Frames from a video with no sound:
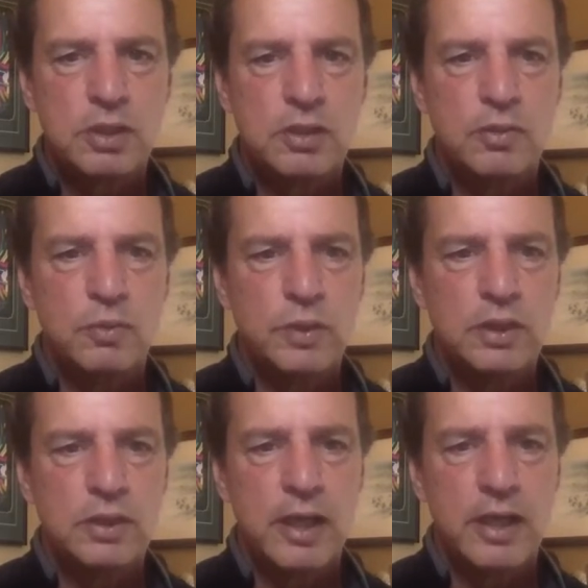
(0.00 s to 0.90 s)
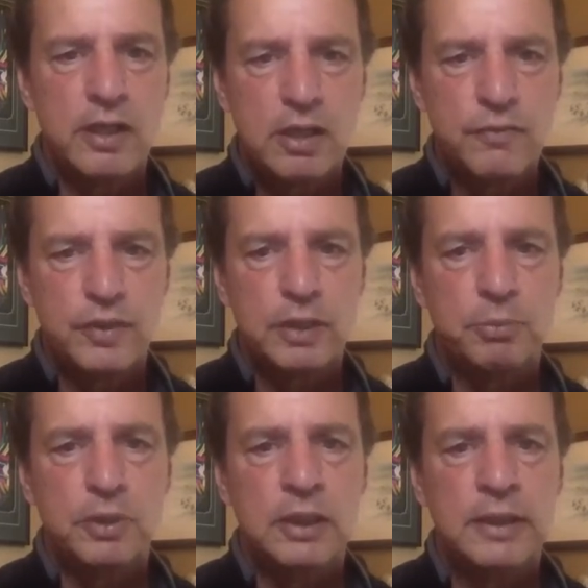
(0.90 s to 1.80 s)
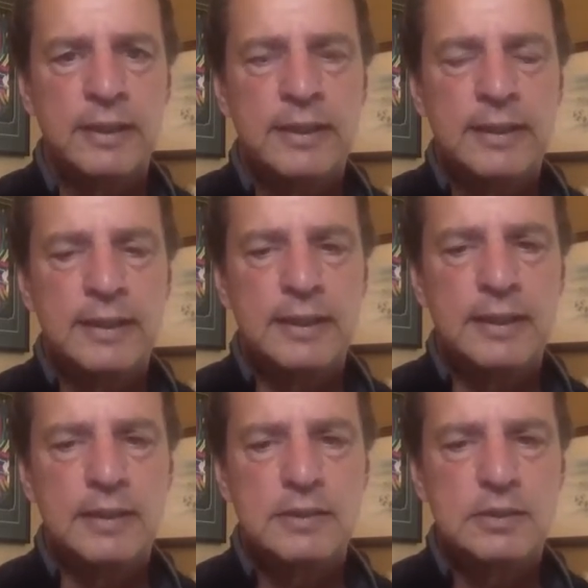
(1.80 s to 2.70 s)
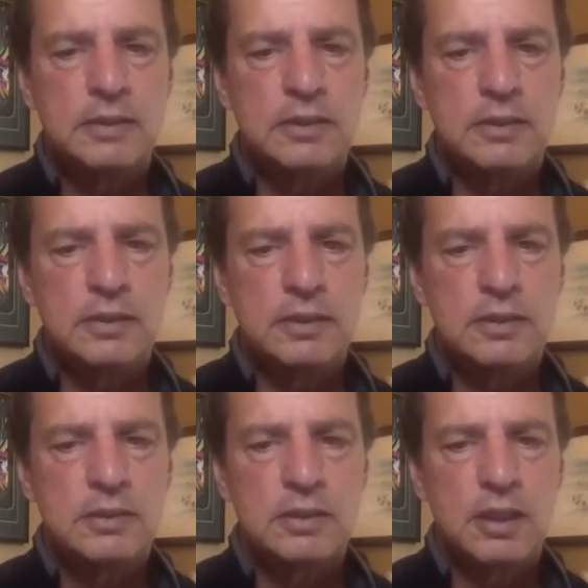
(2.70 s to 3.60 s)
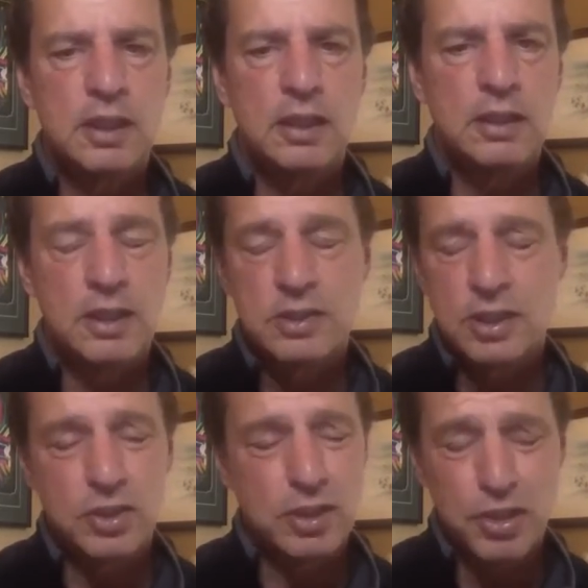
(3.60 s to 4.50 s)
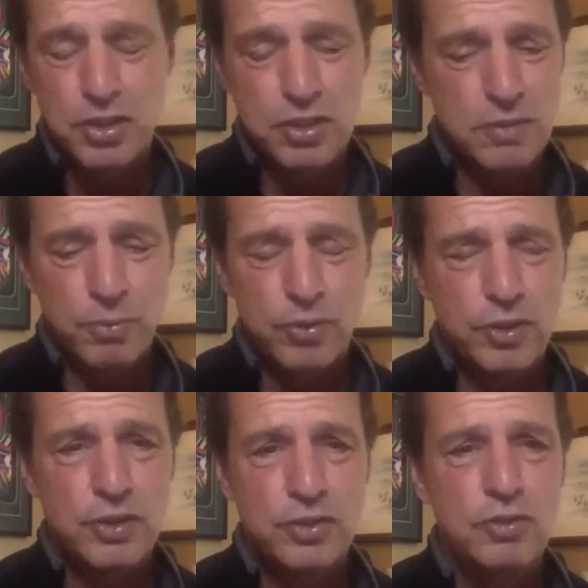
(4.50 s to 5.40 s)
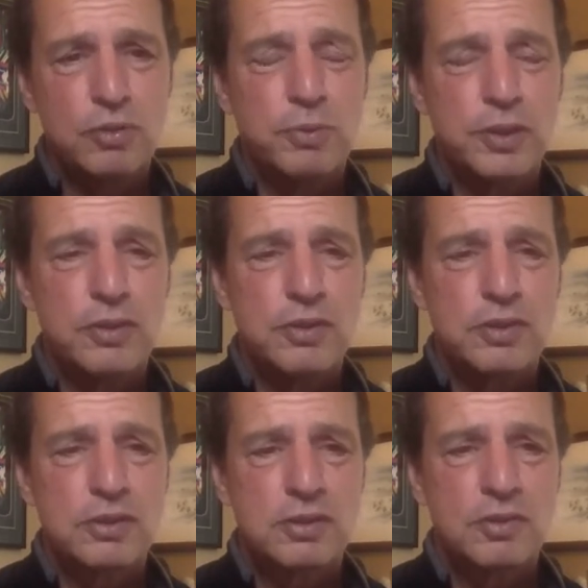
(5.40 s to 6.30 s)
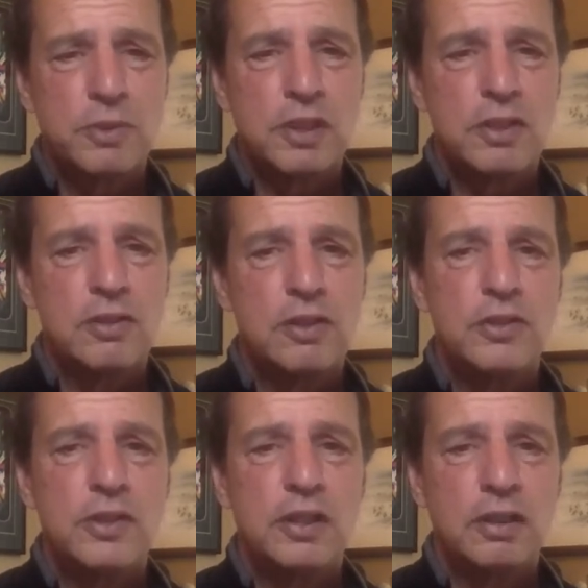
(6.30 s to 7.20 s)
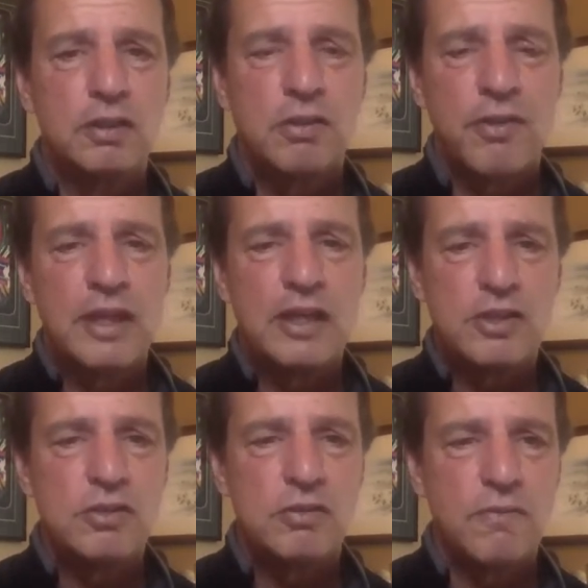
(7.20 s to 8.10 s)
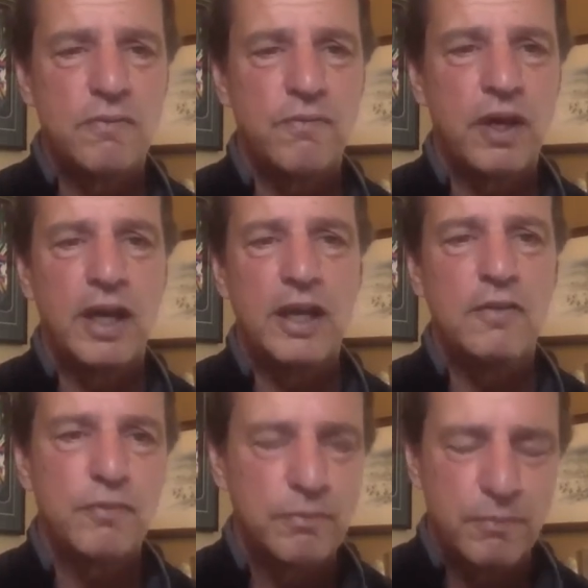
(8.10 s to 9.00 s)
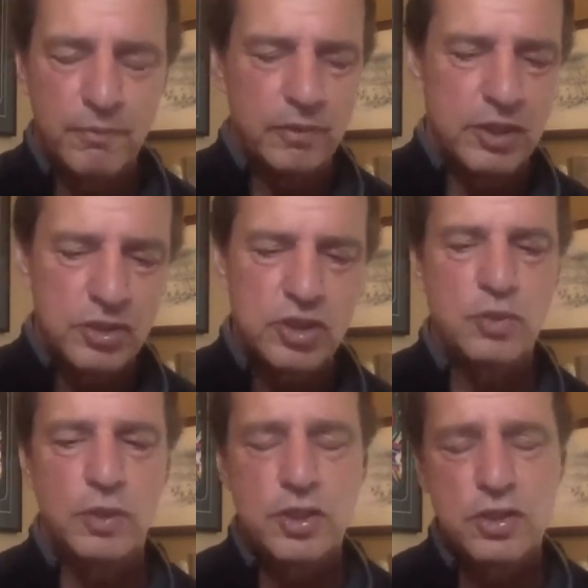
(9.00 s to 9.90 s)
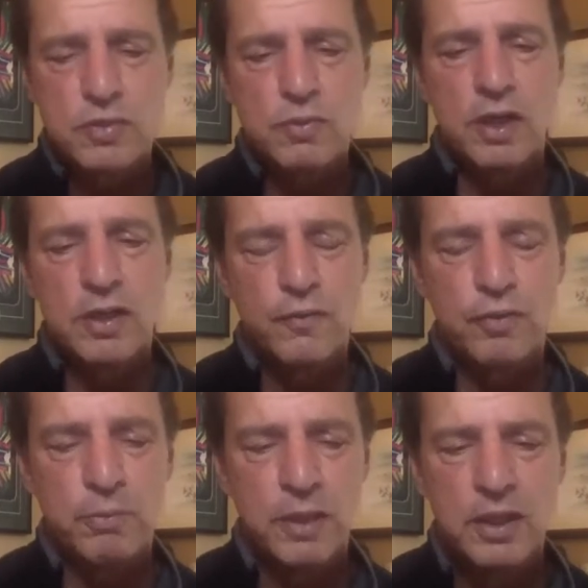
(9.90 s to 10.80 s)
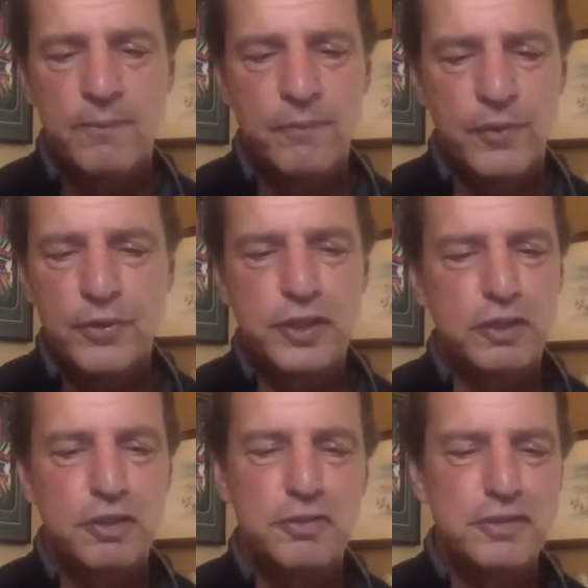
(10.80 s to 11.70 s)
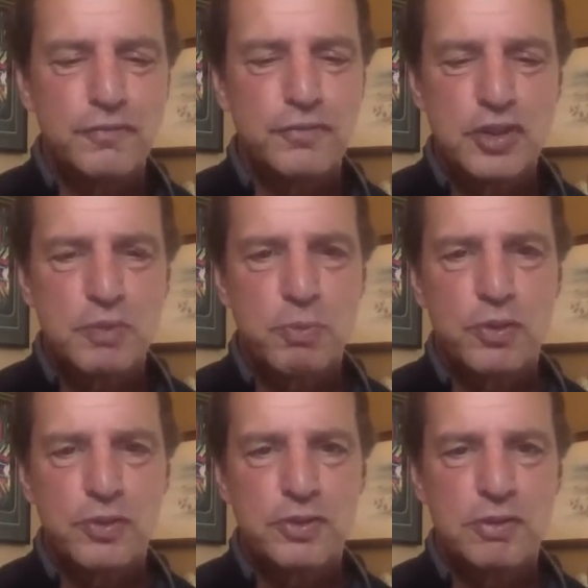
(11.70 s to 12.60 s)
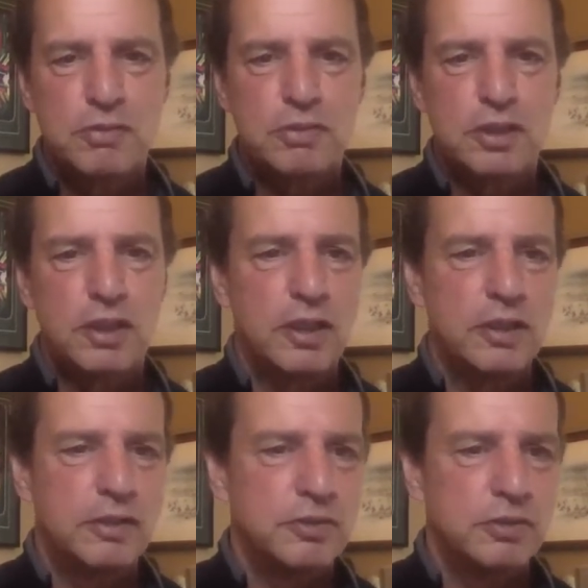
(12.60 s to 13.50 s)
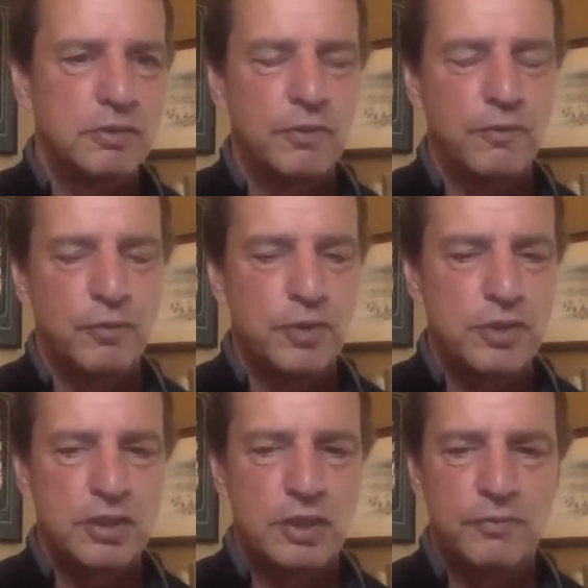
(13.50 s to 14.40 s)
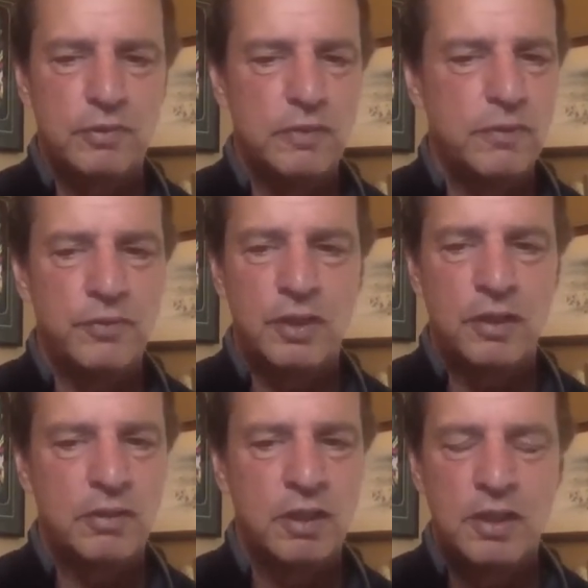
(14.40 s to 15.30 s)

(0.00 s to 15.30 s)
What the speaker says: I know we did that in our family, and it's and yes, education's important too, but there's so many other learning things you can find from learning situations, rather, from learning all different sports, a cottage, or if you're fortunate enough, or even if you're not,